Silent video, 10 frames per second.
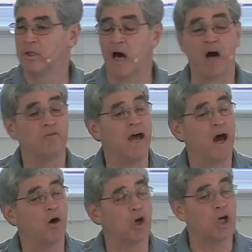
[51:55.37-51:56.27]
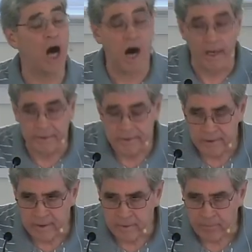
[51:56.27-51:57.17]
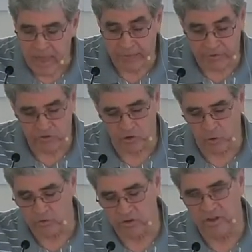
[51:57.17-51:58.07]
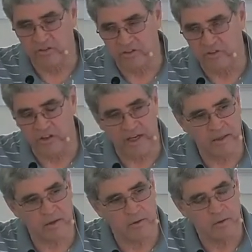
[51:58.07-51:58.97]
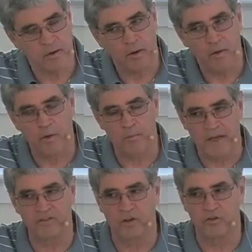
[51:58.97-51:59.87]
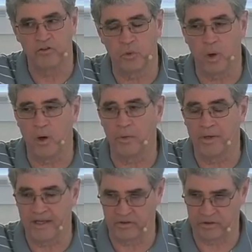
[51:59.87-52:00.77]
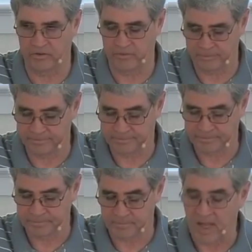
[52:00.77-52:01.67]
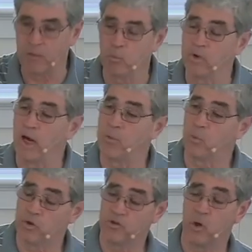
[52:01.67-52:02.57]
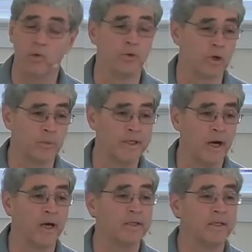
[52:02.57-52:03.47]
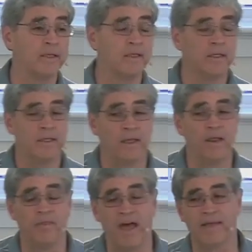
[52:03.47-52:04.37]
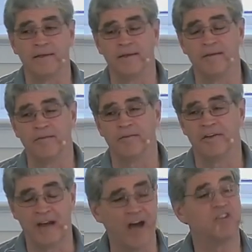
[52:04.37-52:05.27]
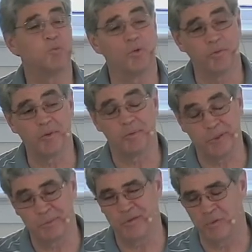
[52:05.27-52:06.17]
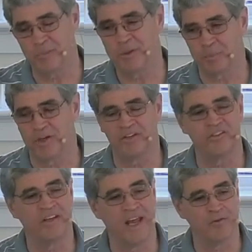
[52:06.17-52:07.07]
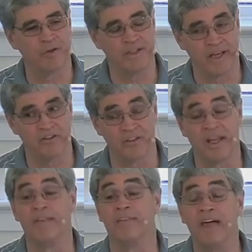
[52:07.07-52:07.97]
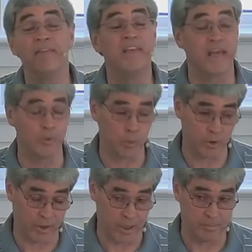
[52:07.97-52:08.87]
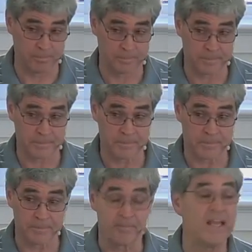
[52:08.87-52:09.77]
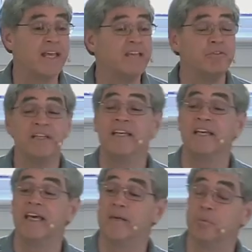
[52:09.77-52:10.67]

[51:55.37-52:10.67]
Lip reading: of how God and the church is to take the message all the nations. And we're told, are we not, that the gospel will be preached in every nation, and then the end will come. It